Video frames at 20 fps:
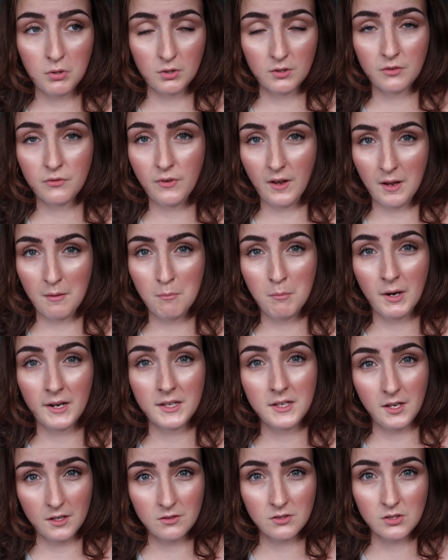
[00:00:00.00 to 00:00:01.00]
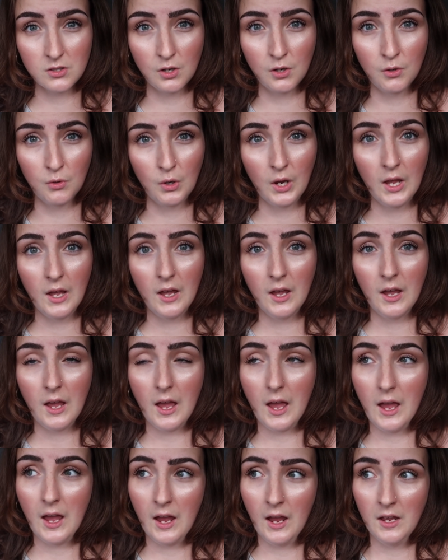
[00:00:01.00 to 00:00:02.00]
Parfum by Kenzo,
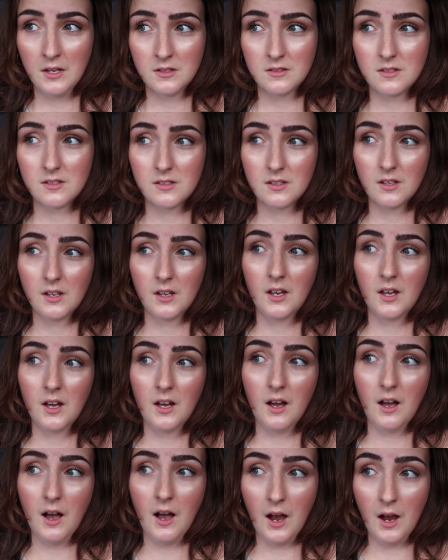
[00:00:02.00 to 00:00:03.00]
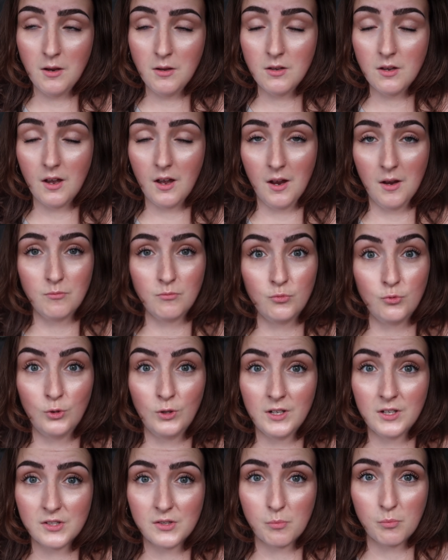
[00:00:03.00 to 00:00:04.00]
and I am
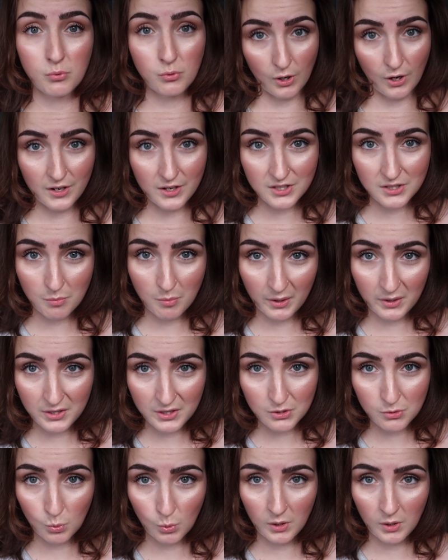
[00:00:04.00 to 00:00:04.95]
really surprised by this